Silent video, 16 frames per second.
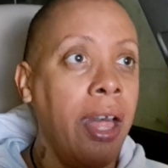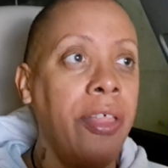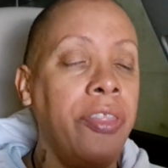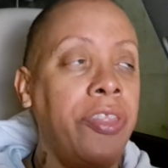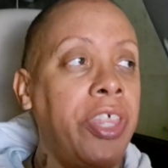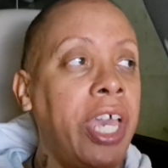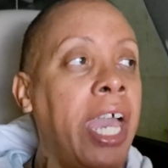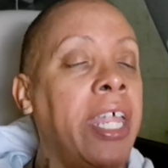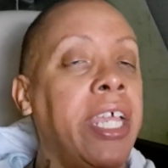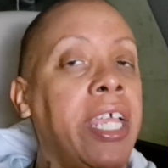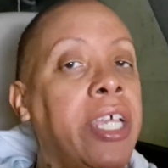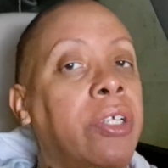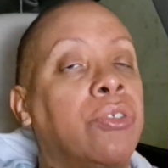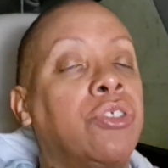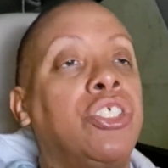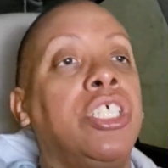that
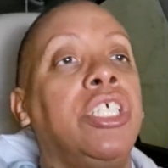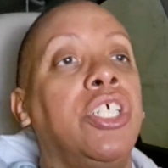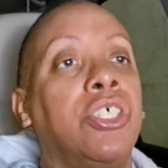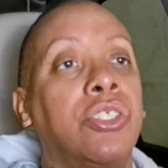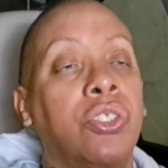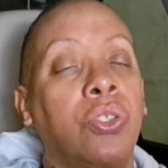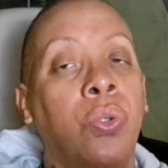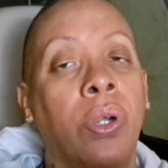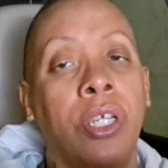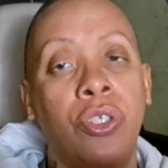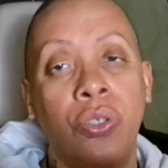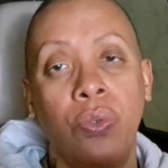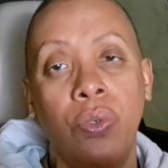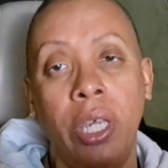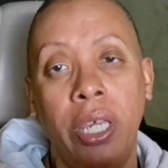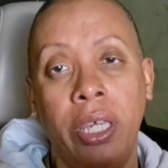energy is going
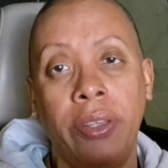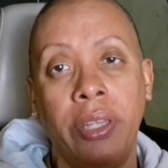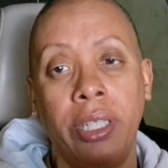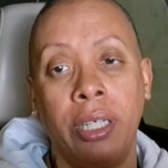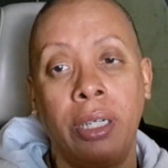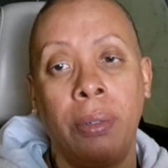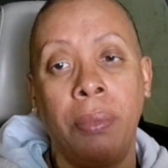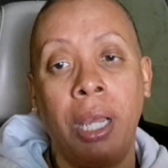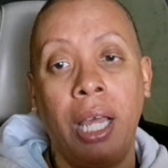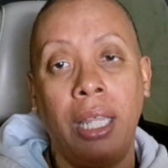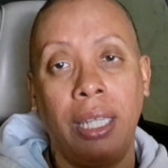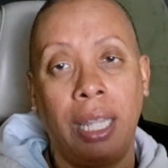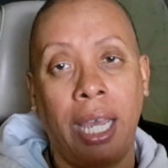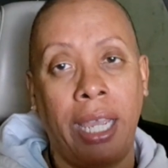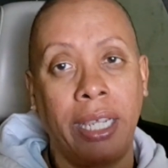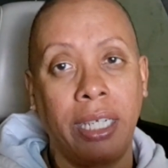to hit them
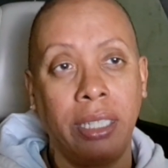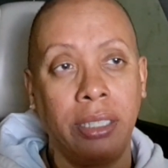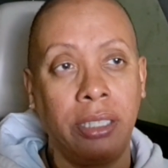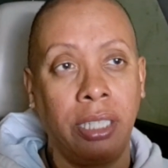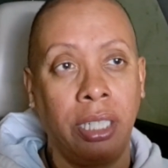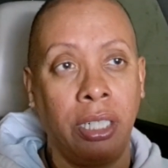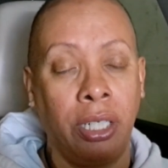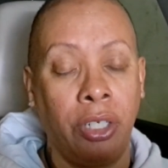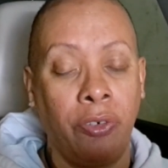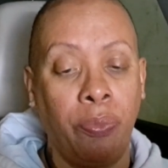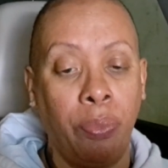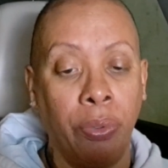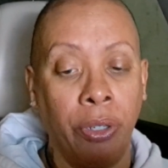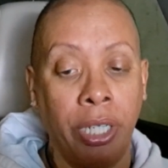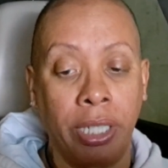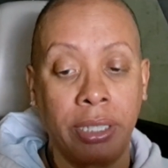like a ton of
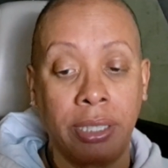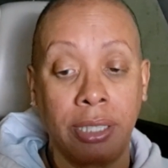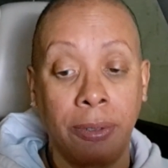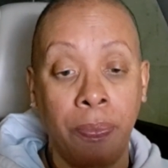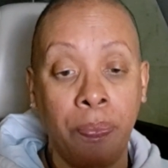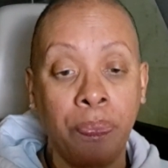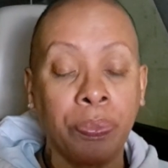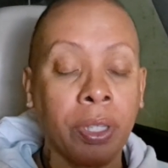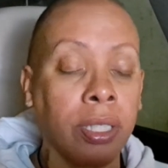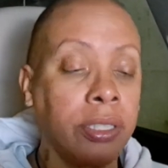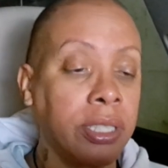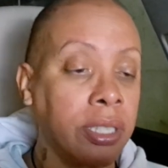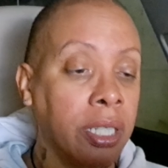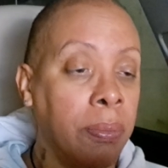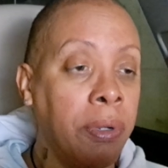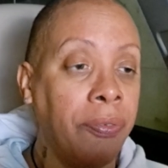bricks.
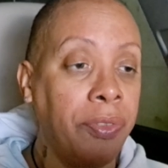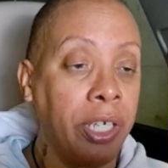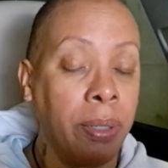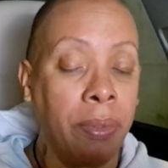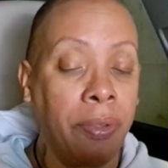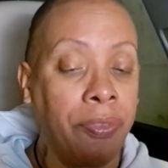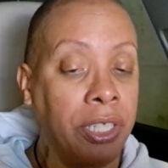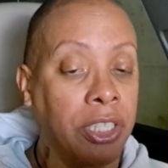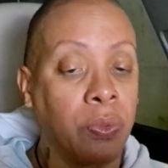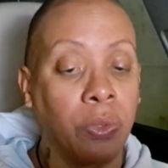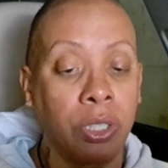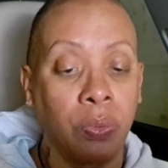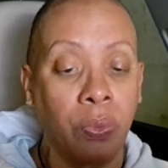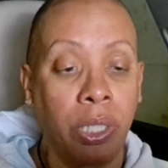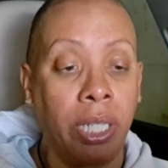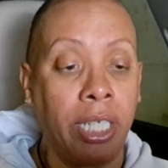Some of them, if this
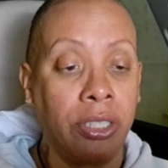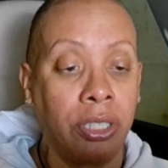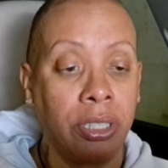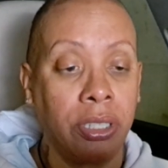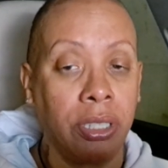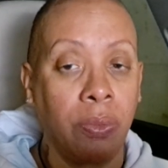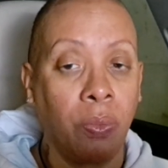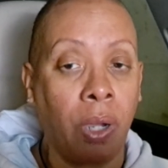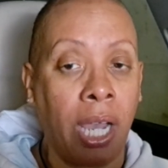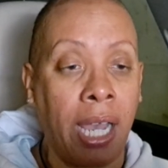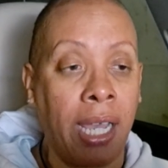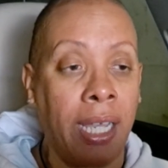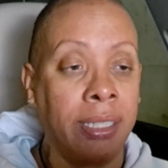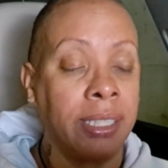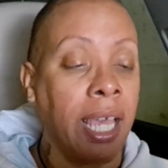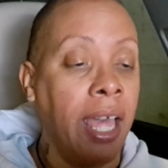was relationship
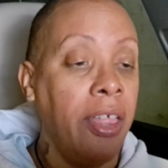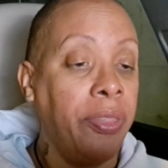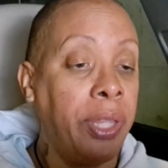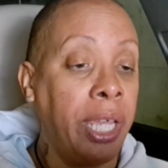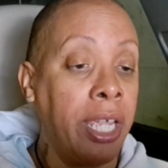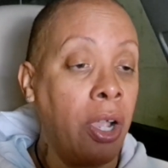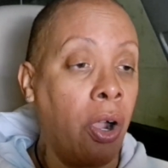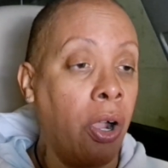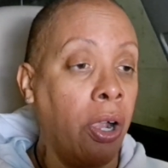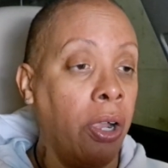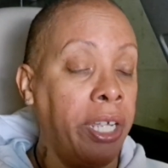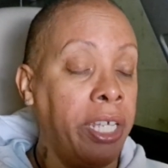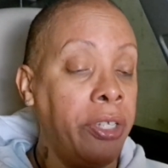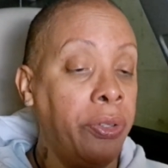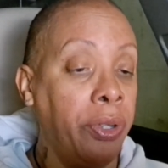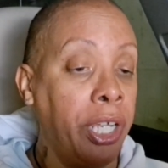wise, they are
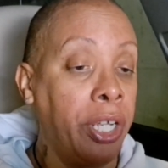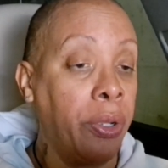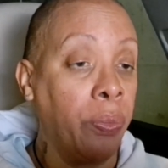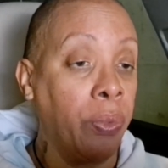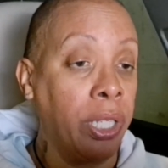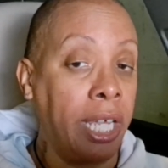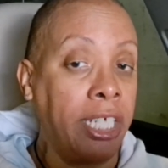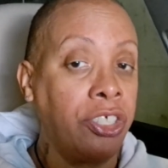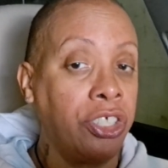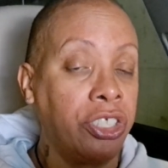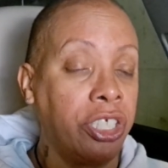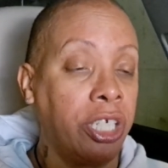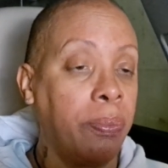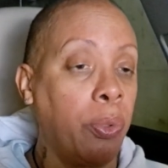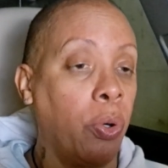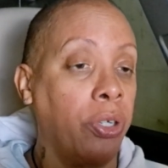either in a
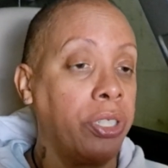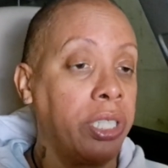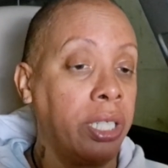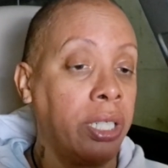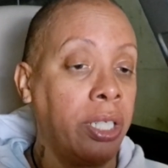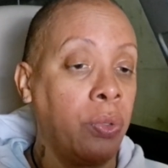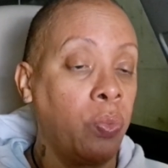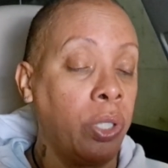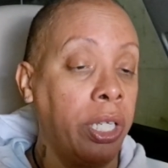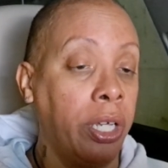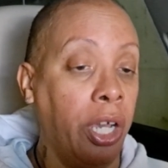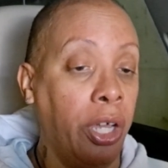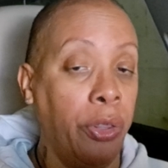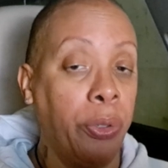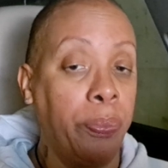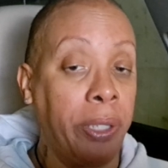relationship or dealing with
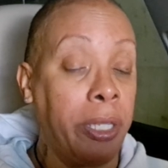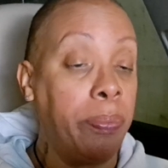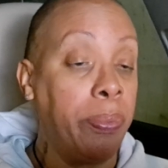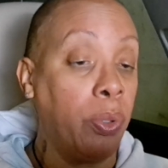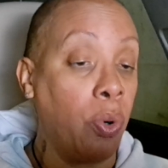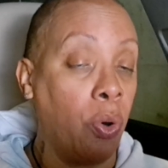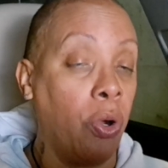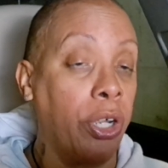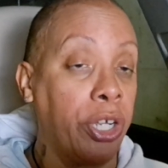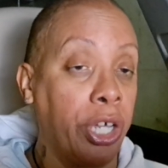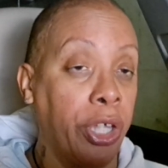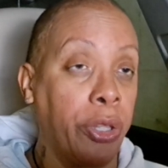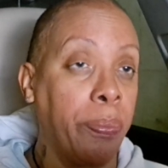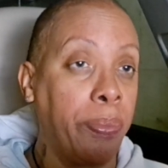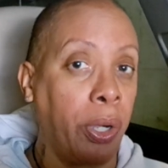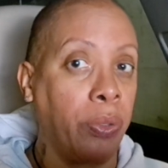other people or
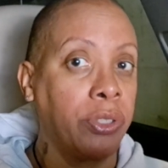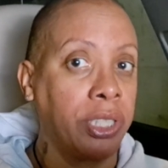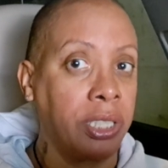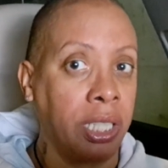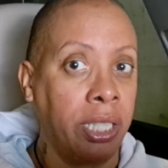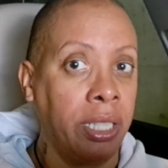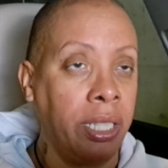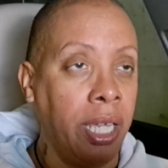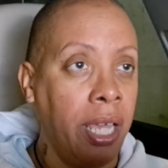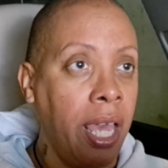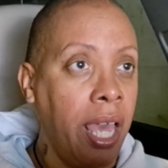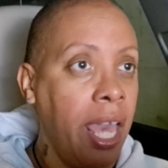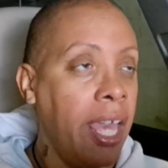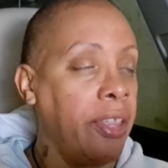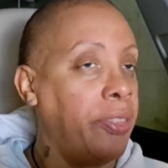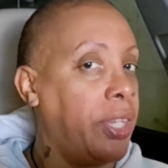another person,
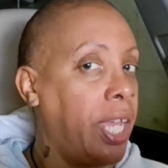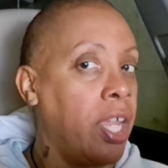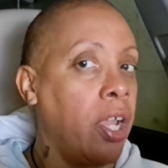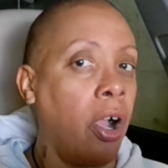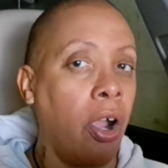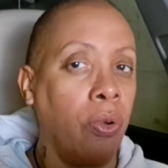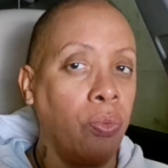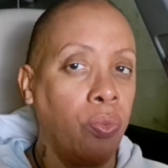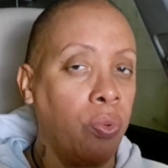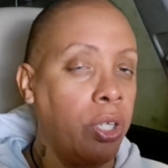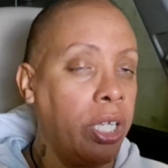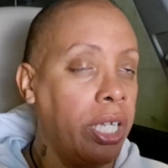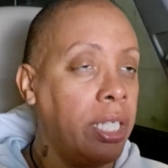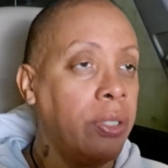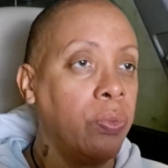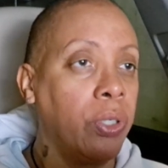and they are
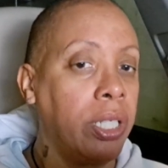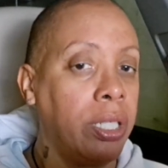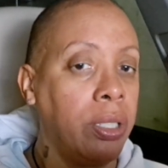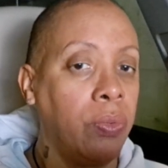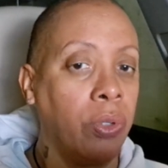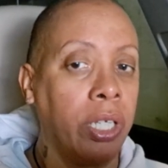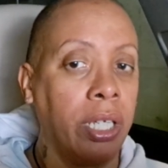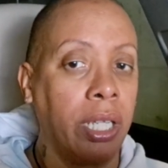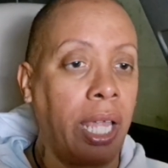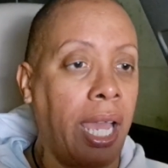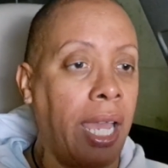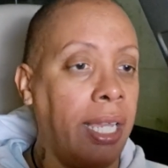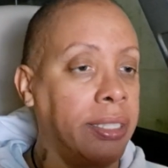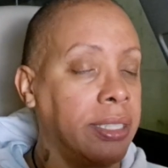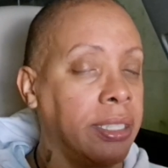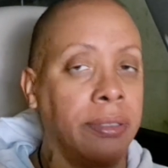really, really
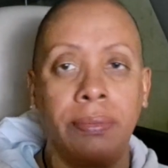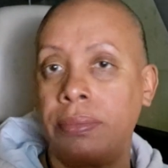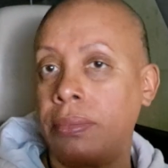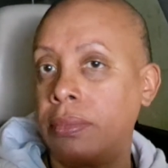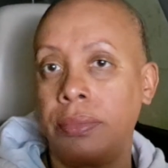realizing